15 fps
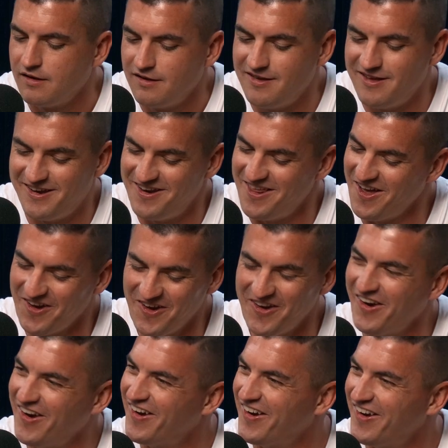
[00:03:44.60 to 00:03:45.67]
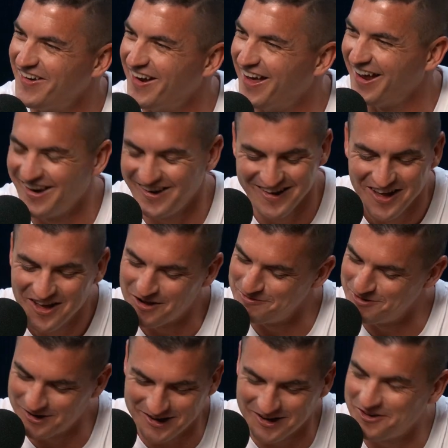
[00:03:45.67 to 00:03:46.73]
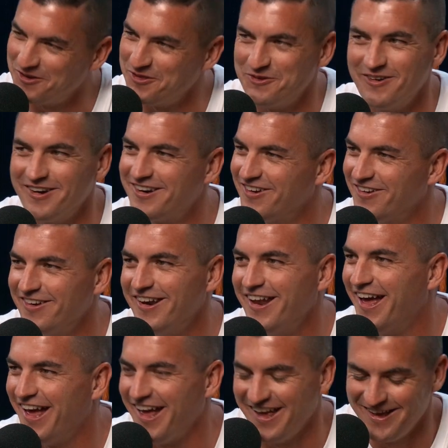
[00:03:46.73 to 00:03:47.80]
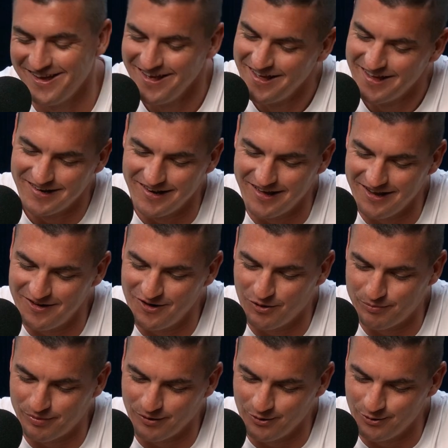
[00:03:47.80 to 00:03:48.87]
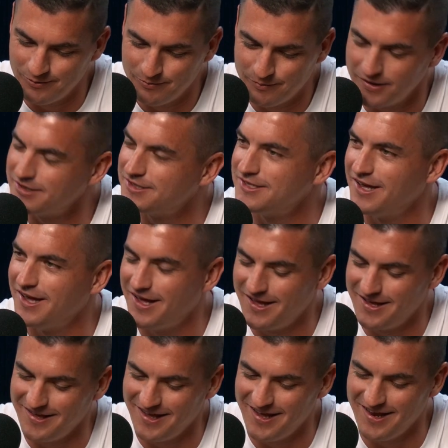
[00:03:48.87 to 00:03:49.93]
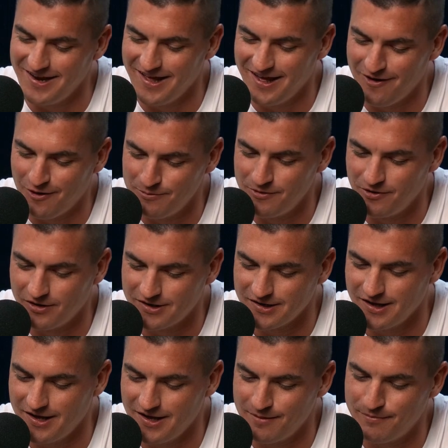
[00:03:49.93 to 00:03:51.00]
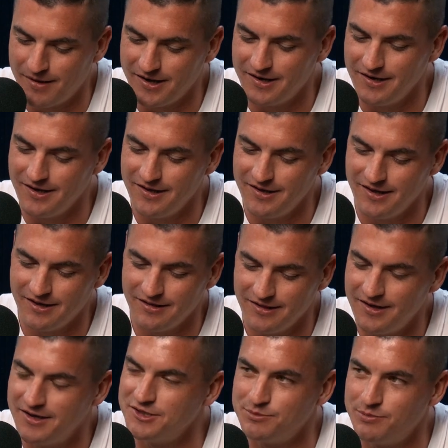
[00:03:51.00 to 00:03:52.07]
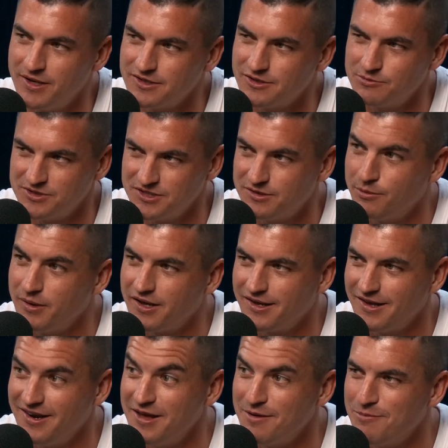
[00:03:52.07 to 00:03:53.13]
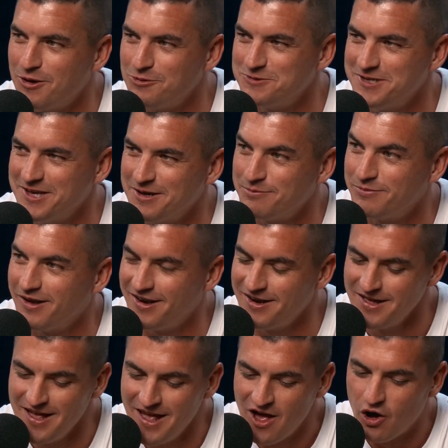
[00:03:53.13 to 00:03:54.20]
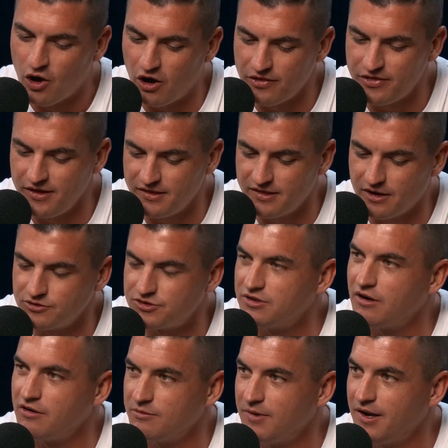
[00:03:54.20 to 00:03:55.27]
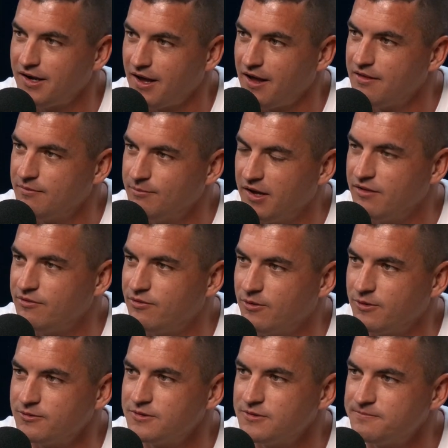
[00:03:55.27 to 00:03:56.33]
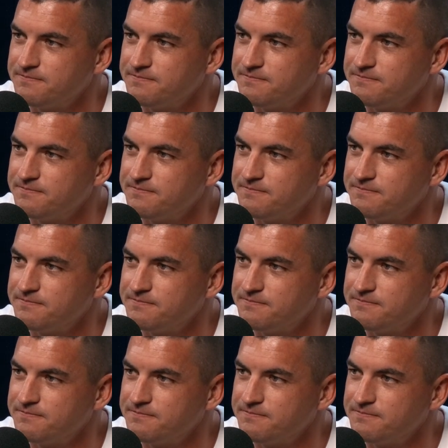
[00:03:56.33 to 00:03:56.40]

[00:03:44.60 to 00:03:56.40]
No, I'm not going on the record. No, not blue. But I'm not making any outlandish bets. I'm just about getting our multi up. But I think they'll struggle to make the finals.